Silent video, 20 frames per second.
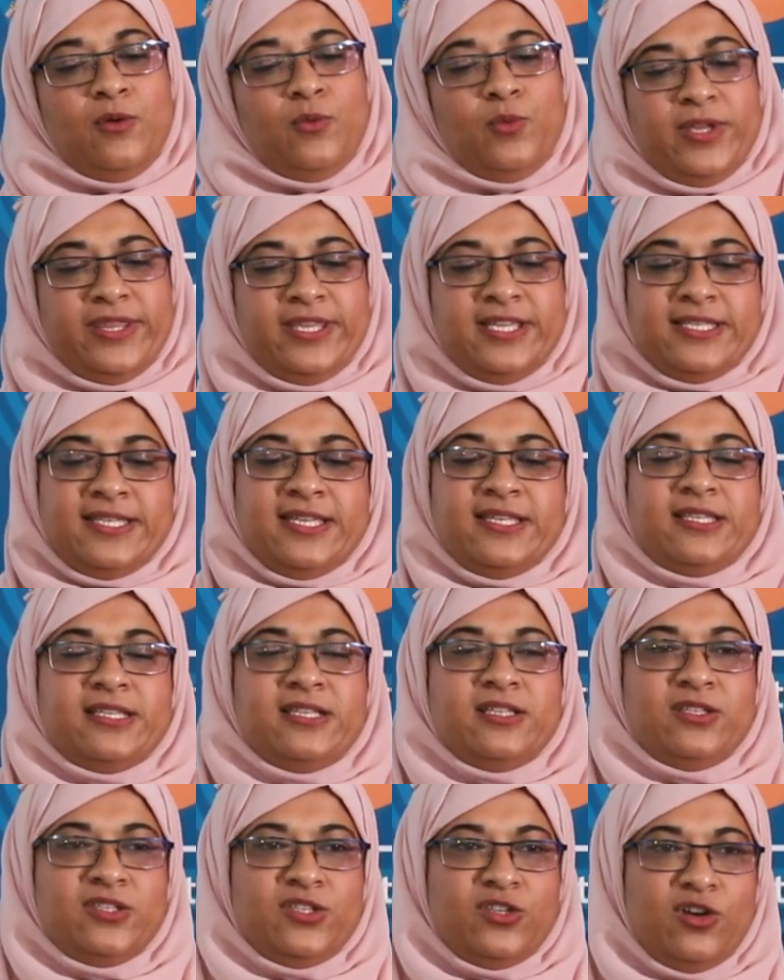with
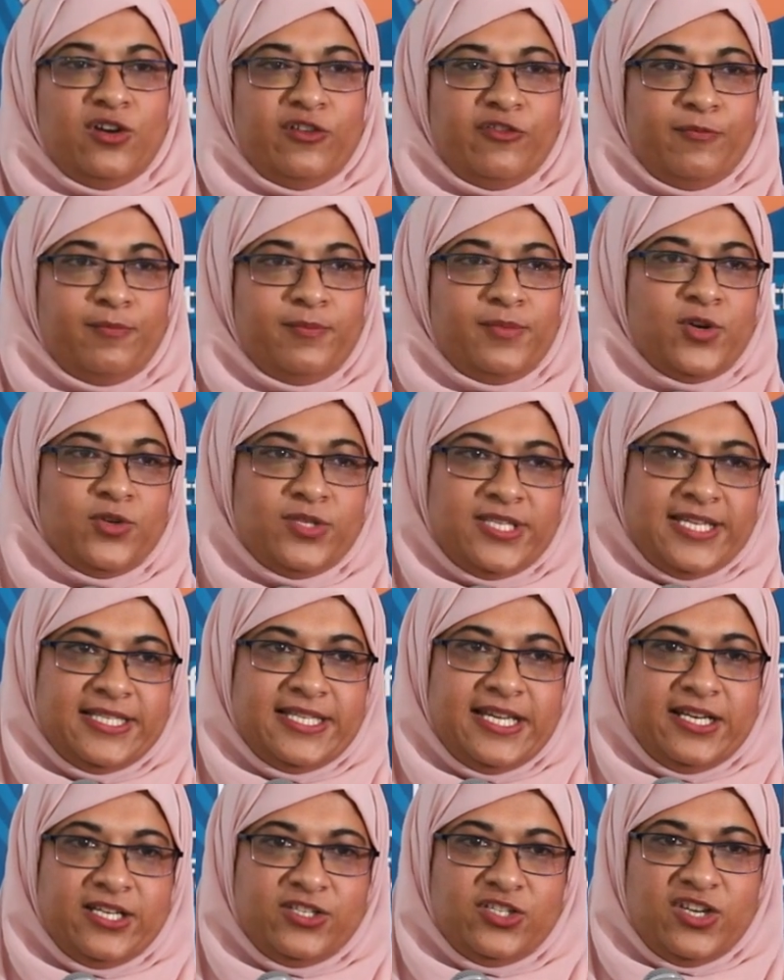assistance of
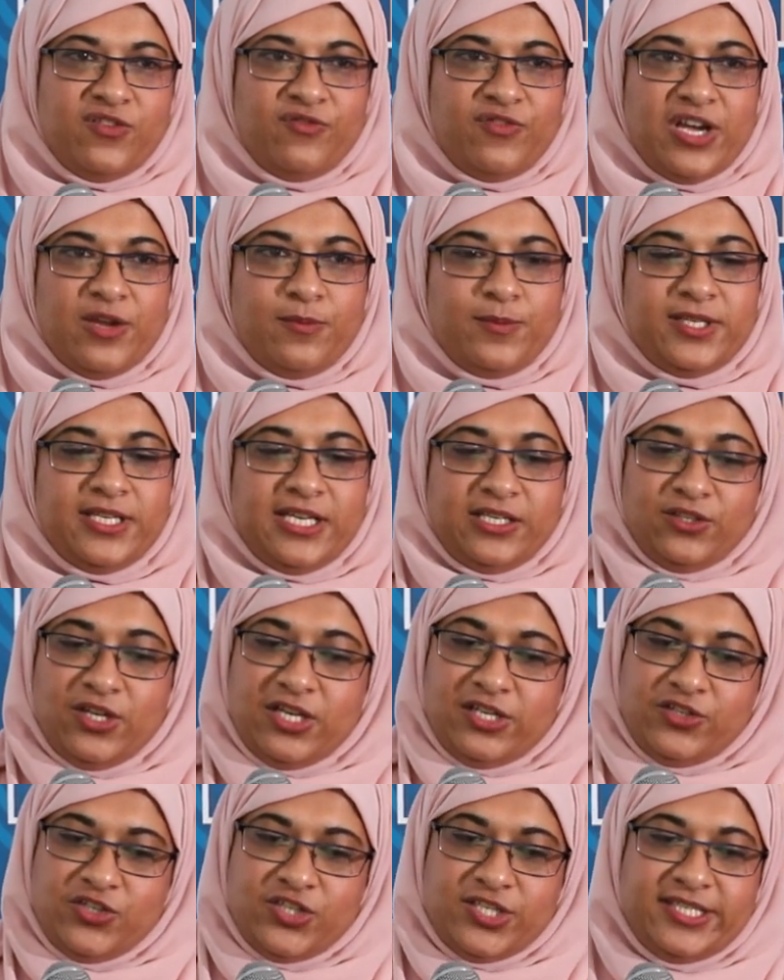Process Energy Environment
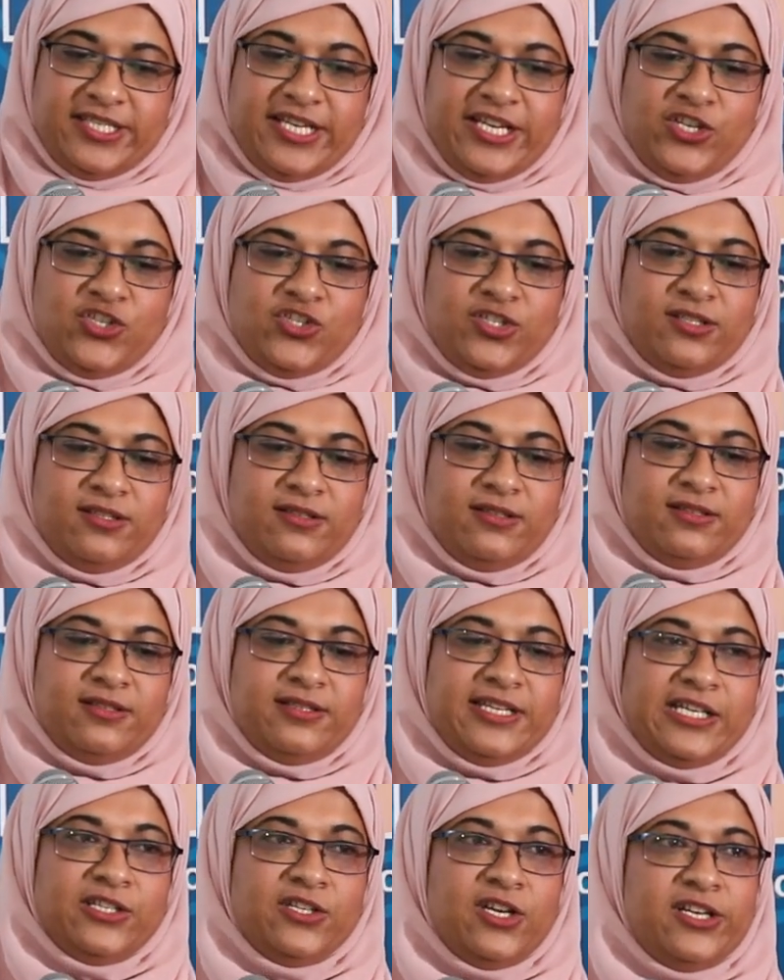Technology Station,
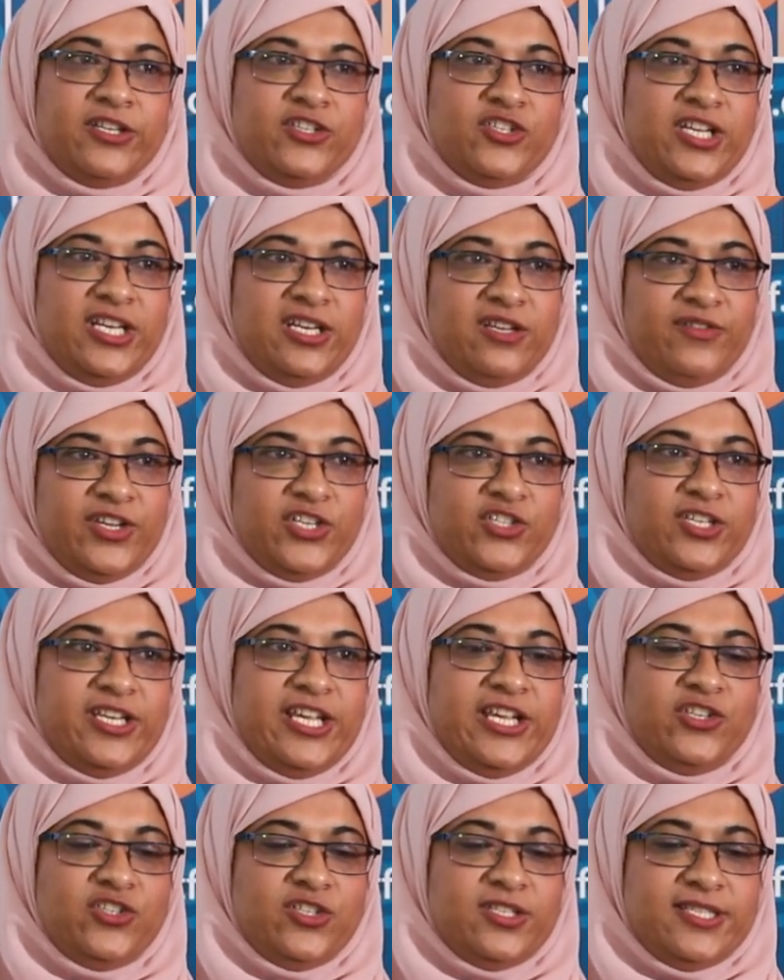Technology Innovation
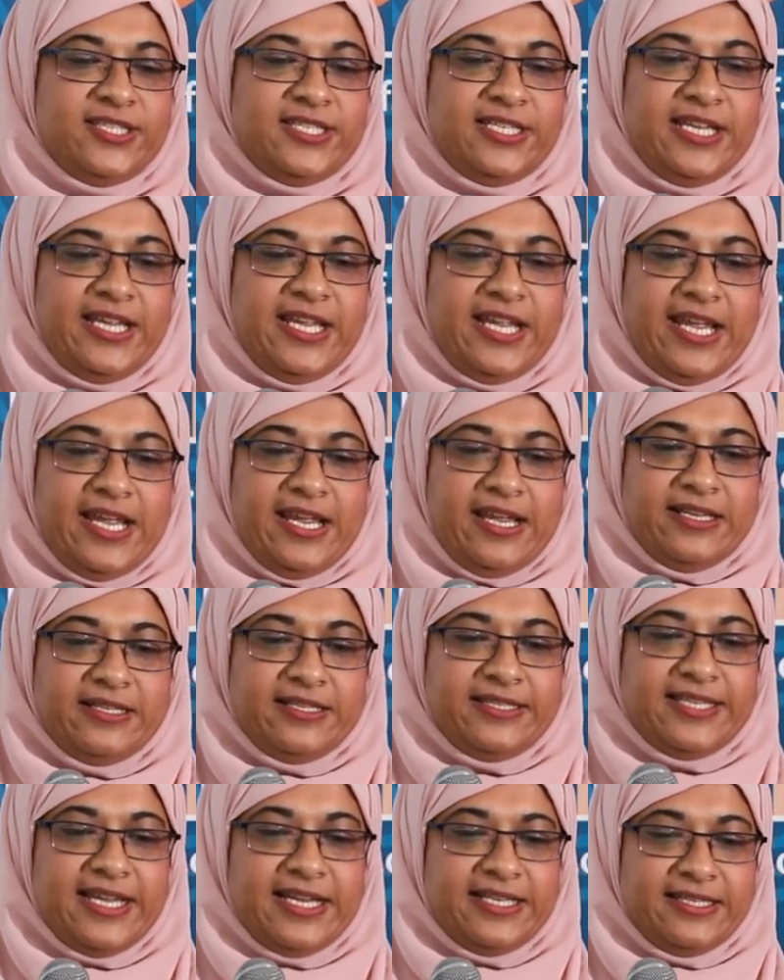Agency,
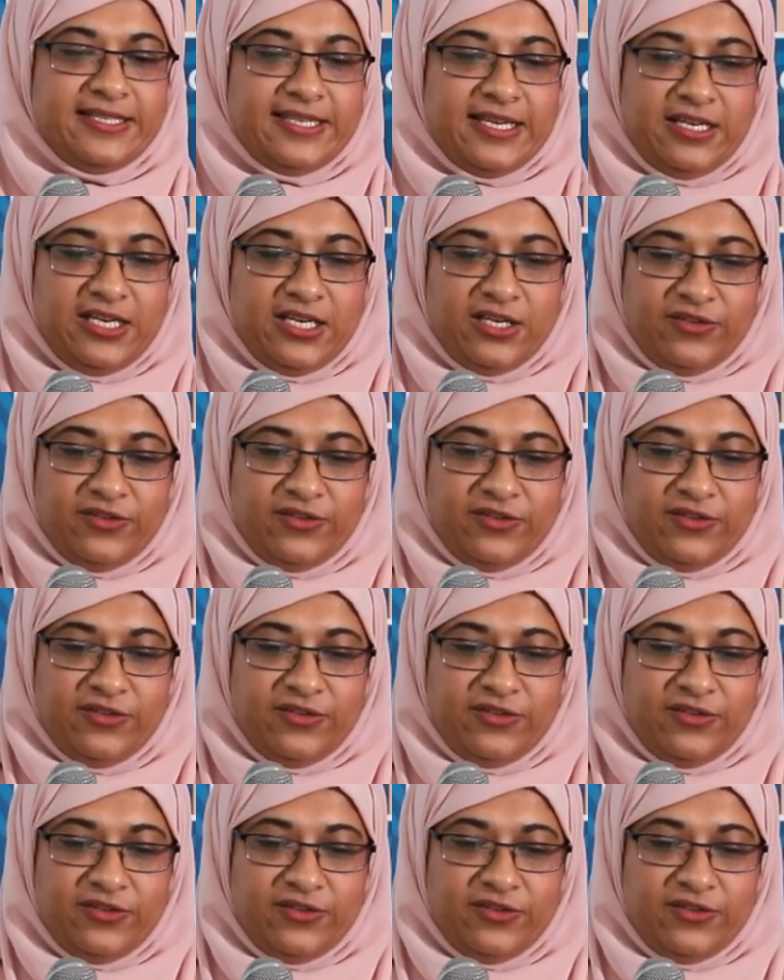and Science and